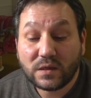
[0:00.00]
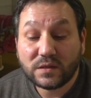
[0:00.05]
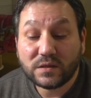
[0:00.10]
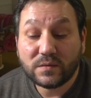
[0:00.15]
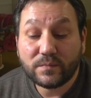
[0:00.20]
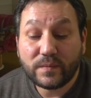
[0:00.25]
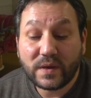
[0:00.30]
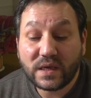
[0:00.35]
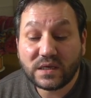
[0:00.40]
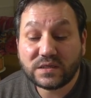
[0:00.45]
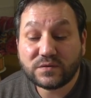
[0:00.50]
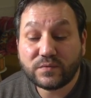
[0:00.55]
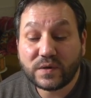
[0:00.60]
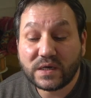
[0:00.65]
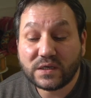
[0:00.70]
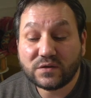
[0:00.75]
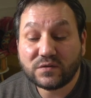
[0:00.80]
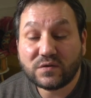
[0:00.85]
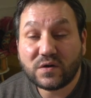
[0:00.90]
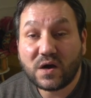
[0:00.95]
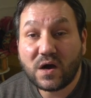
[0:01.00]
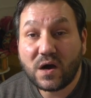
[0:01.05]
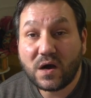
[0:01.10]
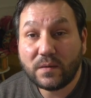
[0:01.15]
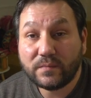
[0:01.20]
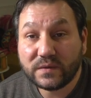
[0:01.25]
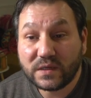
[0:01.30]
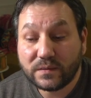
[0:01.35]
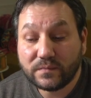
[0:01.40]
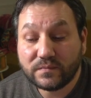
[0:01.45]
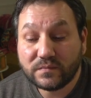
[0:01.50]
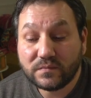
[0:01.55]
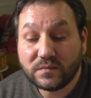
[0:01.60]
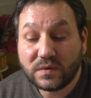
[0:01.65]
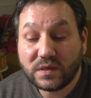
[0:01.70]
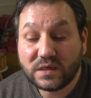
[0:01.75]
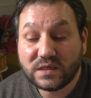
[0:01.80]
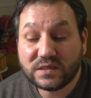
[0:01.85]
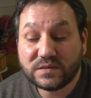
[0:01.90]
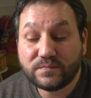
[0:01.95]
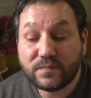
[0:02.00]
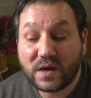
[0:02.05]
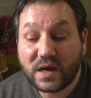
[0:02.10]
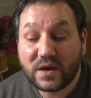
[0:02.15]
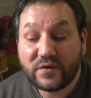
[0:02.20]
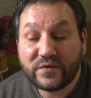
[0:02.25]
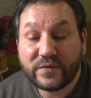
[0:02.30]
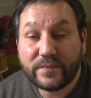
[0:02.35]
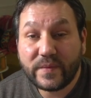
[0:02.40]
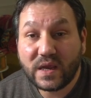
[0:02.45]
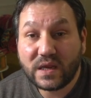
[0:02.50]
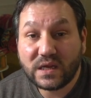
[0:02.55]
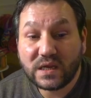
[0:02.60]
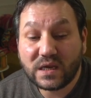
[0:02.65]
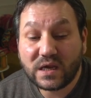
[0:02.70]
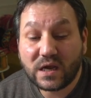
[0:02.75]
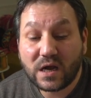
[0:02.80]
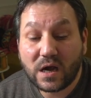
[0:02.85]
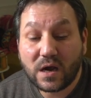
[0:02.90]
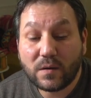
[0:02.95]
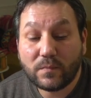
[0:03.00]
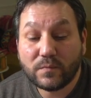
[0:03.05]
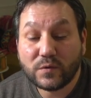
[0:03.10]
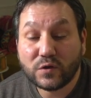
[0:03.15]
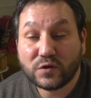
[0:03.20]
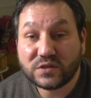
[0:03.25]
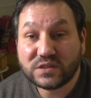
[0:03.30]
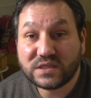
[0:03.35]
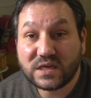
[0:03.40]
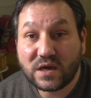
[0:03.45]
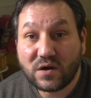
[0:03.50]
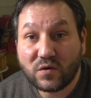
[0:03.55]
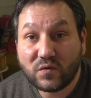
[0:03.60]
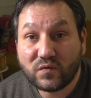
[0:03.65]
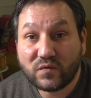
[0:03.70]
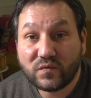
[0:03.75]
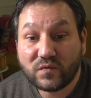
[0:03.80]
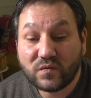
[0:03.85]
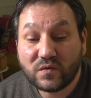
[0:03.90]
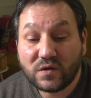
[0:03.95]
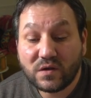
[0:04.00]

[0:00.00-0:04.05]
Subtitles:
The best way to calm them is by remaining calm yourself